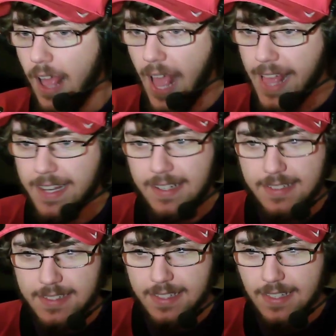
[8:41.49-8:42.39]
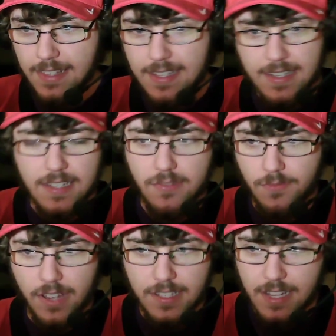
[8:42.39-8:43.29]
and this is
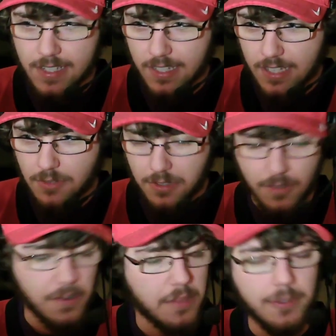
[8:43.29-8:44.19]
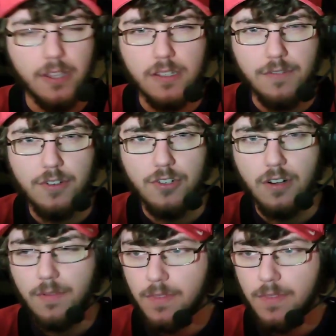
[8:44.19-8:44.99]
fantastic. This one's going in the playlist for sure.